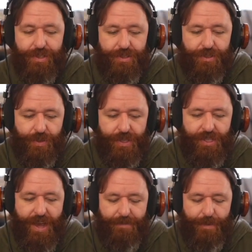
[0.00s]
So let's
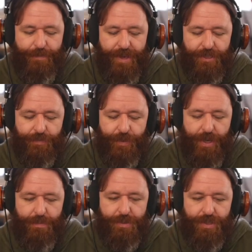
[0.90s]
have the phase
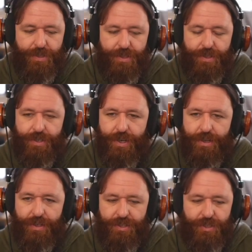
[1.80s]
flipped
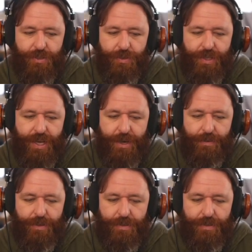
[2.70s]
and listen to it again.